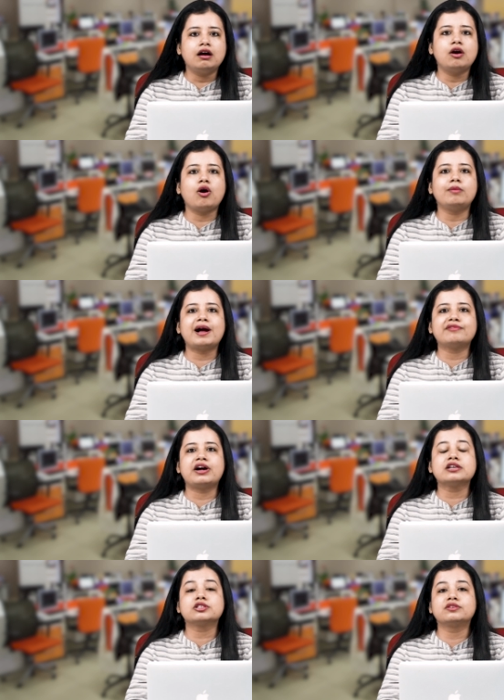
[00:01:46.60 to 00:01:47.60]
a hallmark
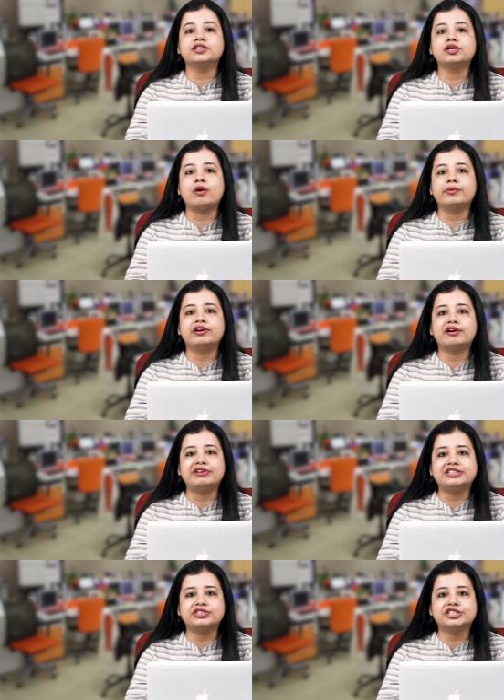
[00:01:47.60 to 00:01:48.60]
function of the glomerular
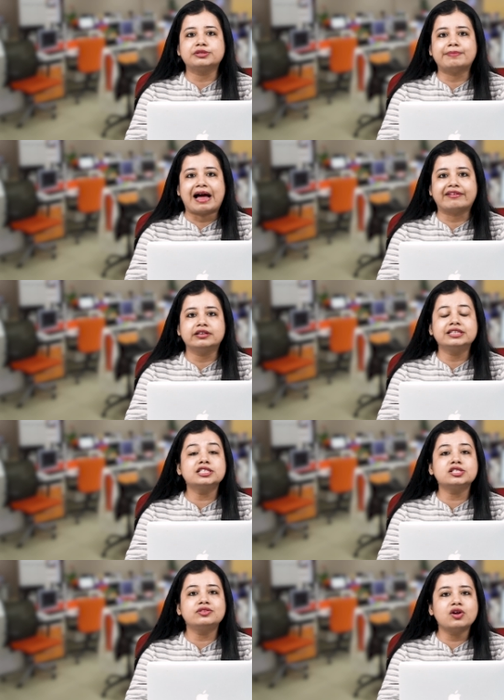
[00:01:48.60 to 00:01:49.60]
filtration barrier in
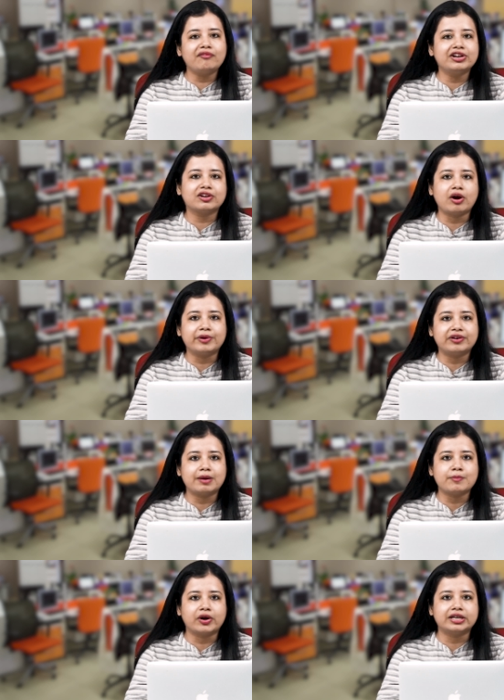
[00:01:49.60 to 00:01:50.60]
this novel
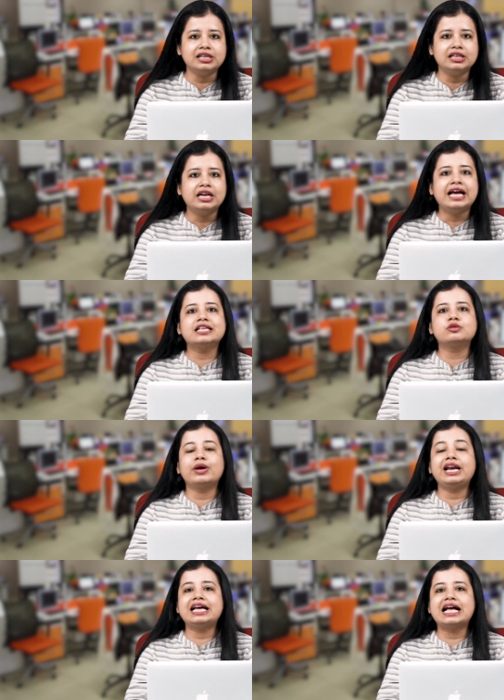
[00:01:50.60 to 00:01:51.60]
glomerular model, as
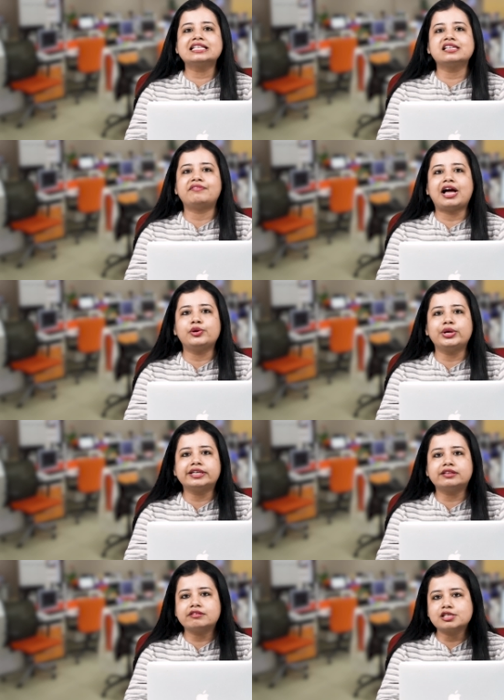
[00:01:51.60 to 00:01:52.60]
well as
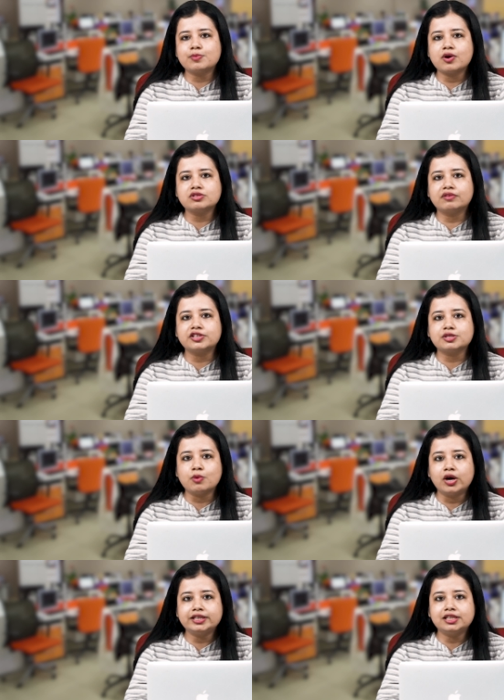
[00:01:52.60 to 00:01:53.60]
evaluated the response of this
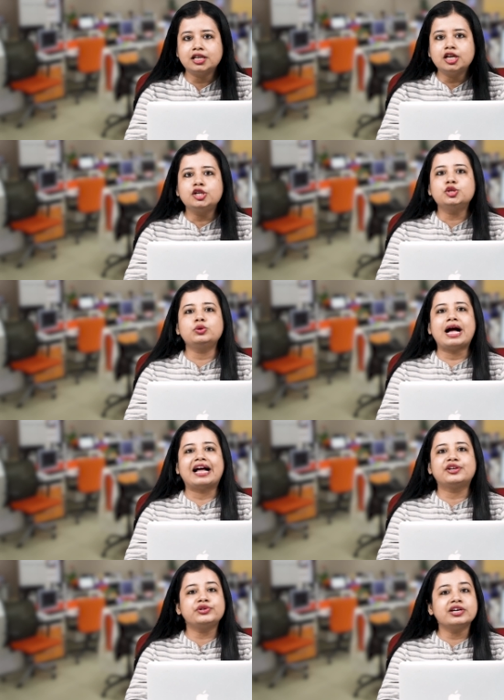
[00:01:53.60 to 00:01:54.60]
model to
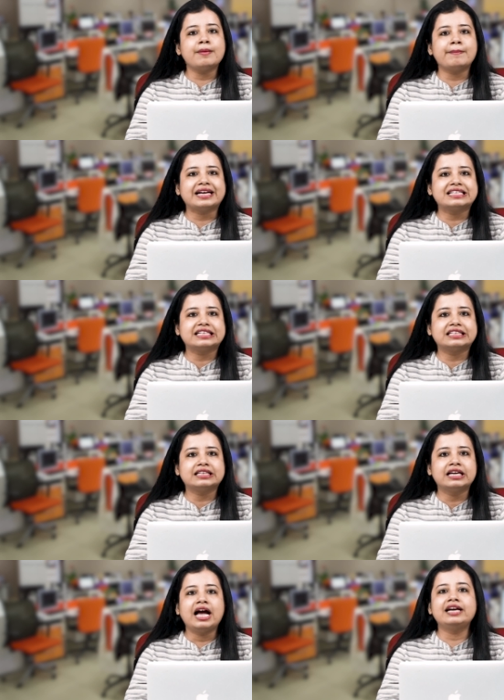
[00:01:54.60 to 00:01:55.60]

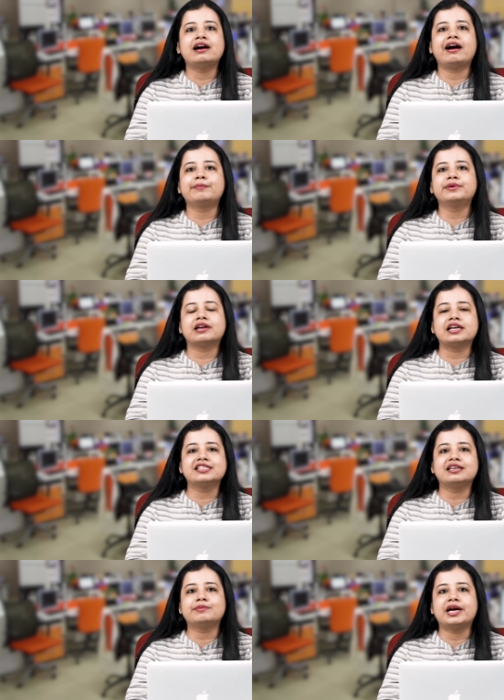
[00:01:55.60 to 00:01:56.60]
adriamycin and
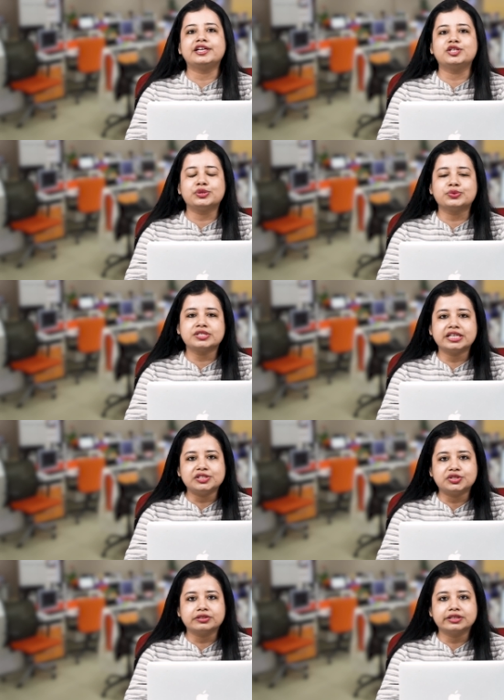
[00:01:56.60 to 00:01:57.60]
hyperglycemia-induced
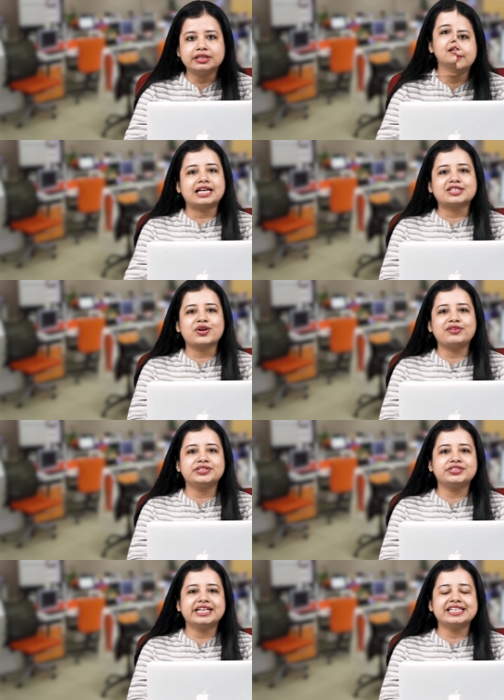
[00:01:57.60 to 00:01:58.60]
injury. That's all
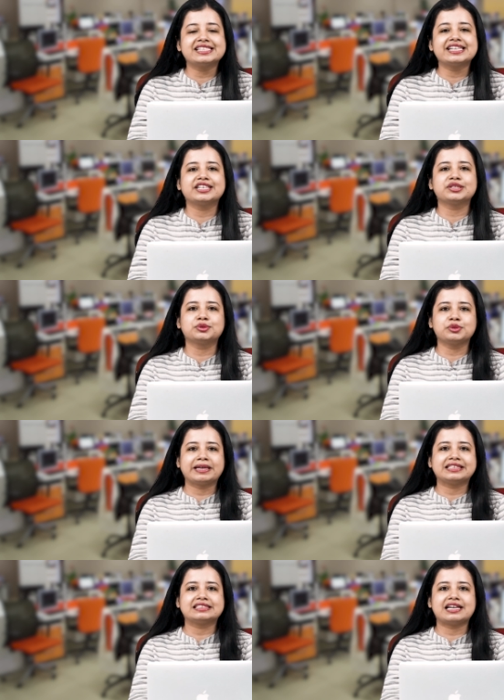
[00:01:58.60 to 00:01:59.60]
for today. Stay tuned to
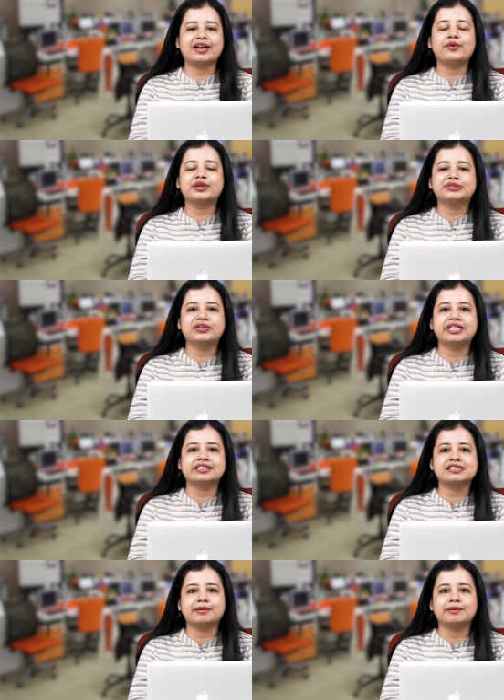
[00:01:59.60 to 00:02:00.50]
Medical Dialogues for latest